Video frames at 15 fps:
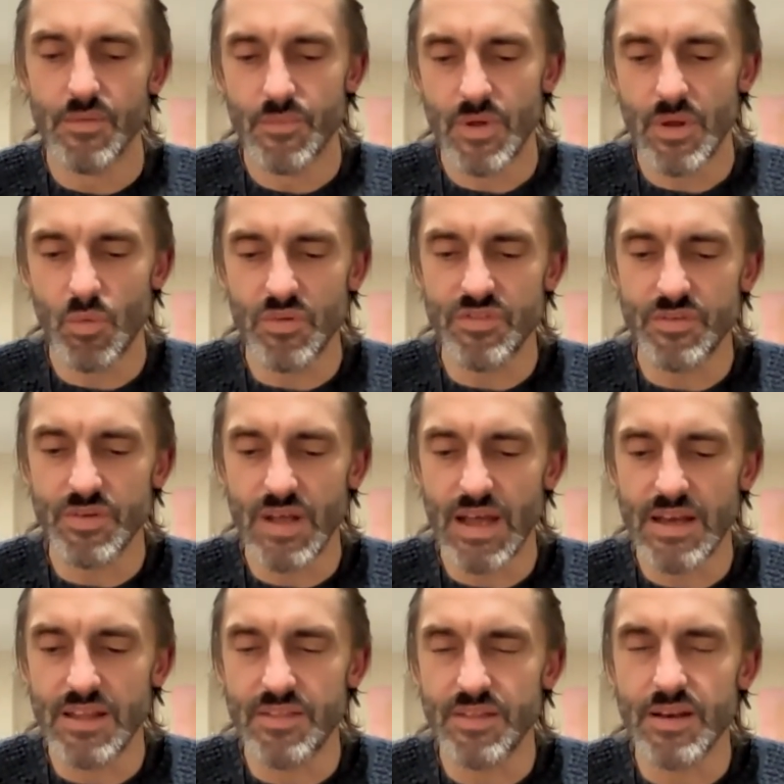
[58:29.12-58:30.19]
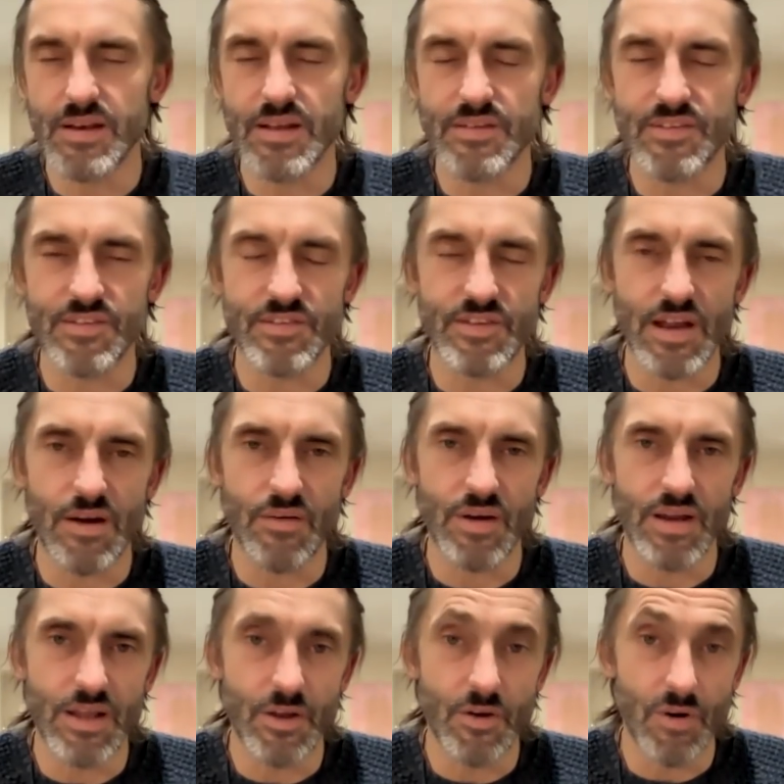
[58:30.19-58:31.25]
it wasn't anything
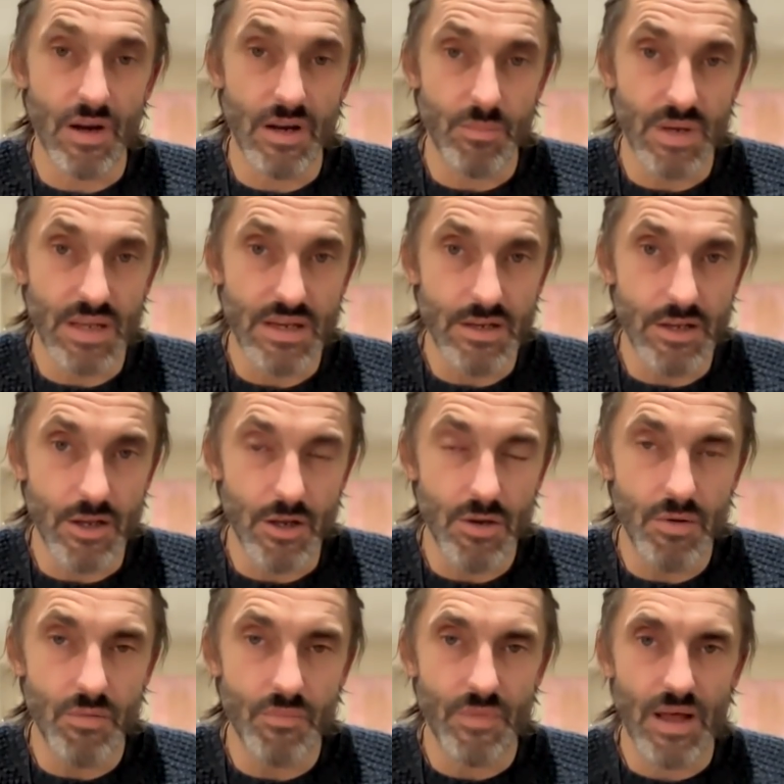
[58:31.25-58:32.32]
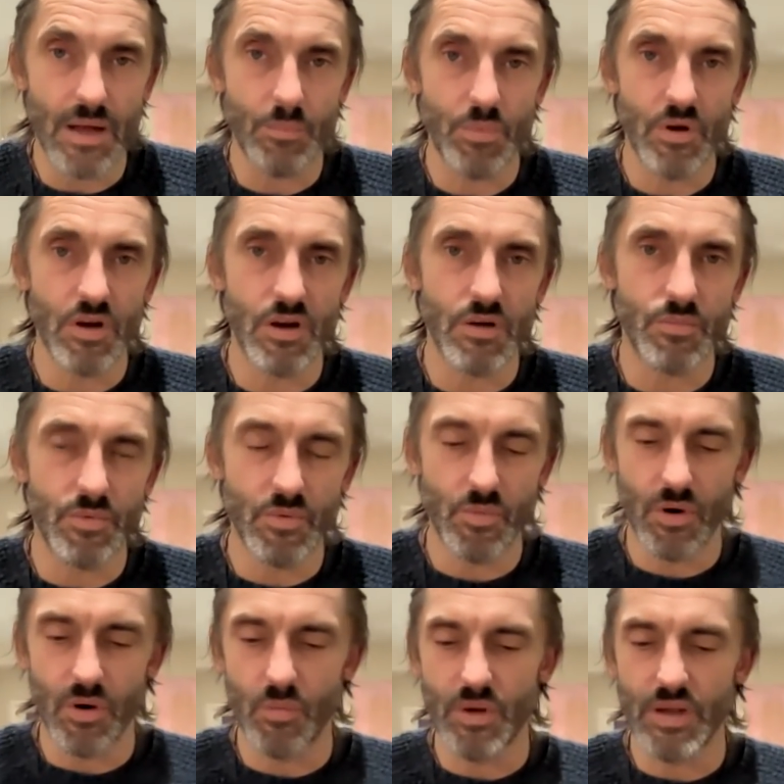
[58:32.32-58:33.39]
necessarily incredibly new, that book, but
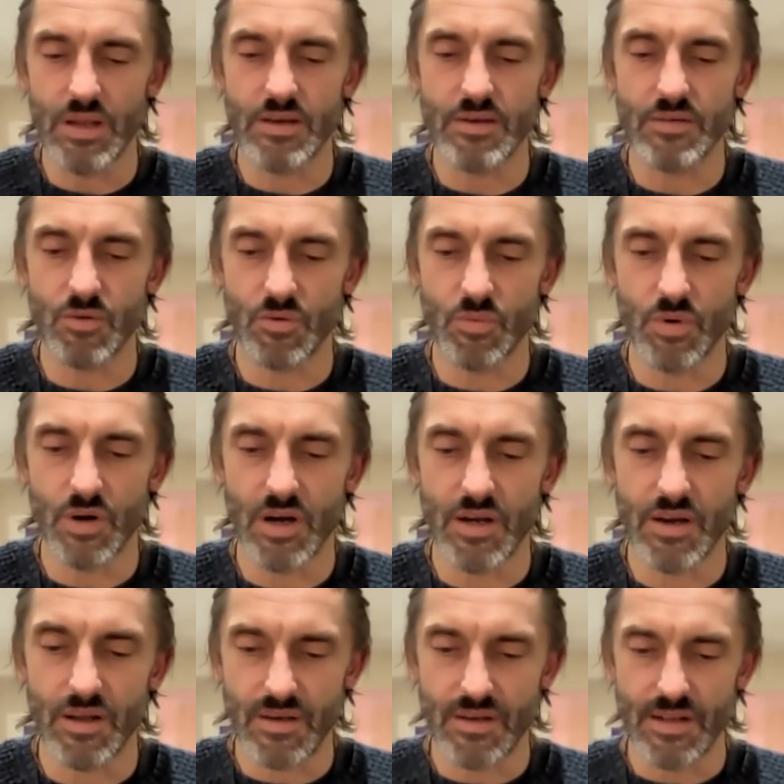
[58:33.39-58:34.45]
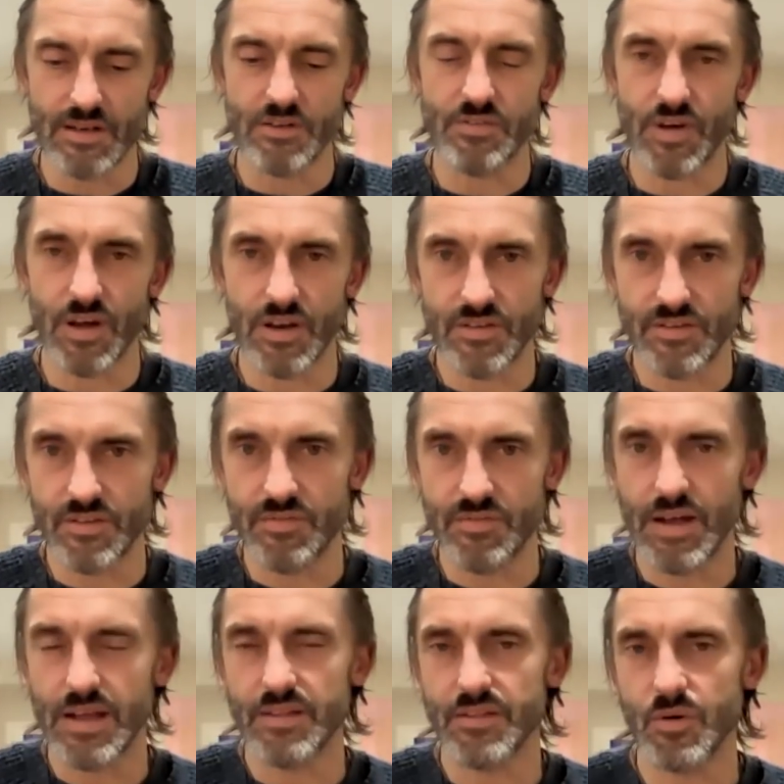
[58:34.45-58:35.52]
what I'd identified is the
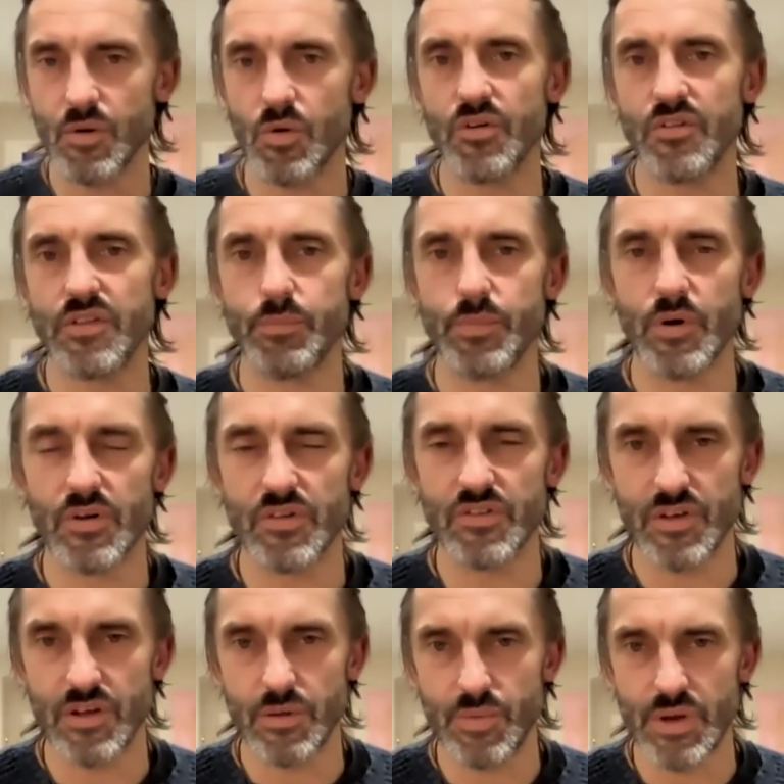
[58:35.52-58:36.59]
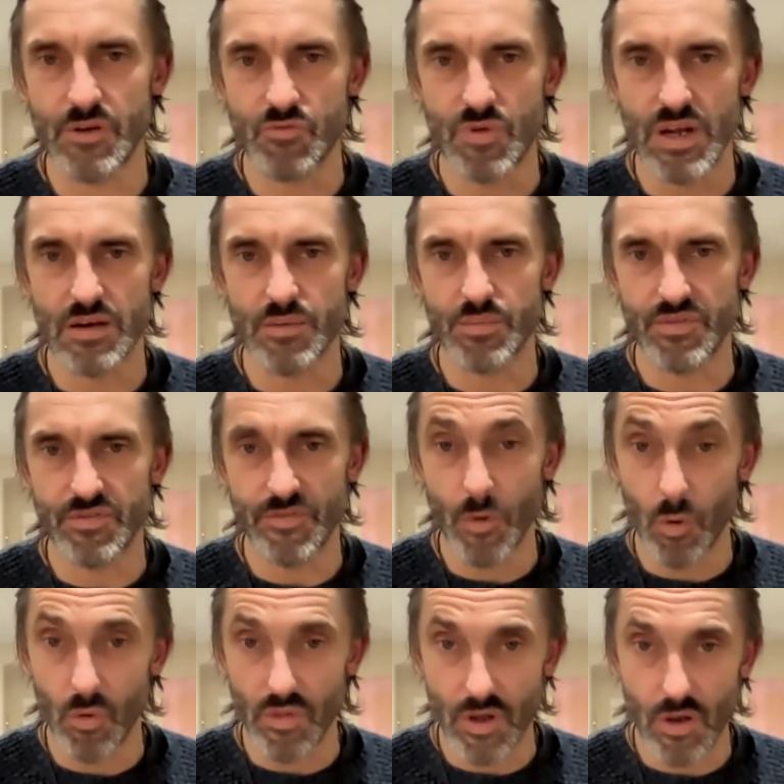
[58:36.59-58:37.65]
fact that all of the books that had been written
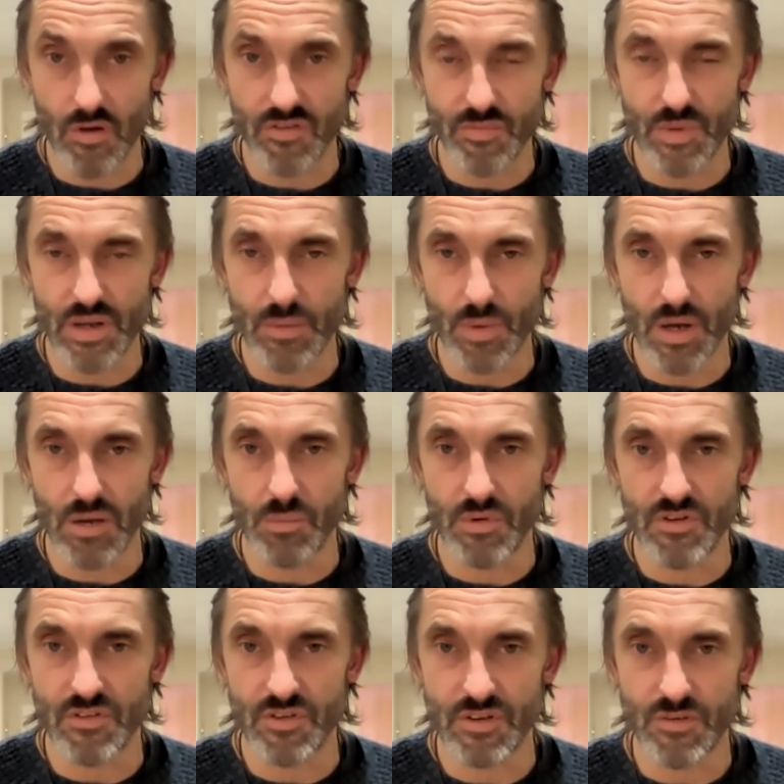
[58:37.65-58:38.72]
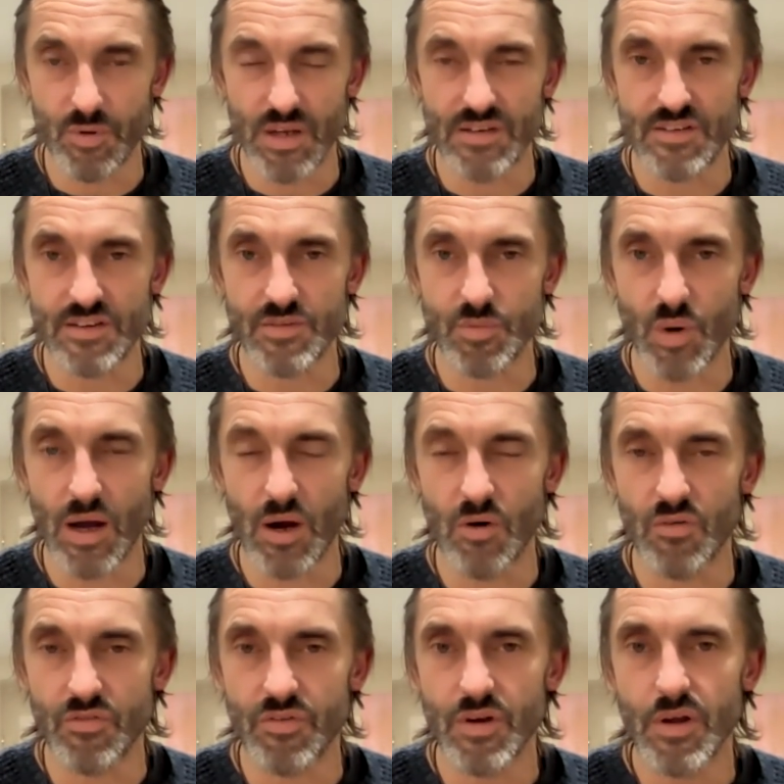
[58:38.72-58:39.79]
before the cosmic moment in 2012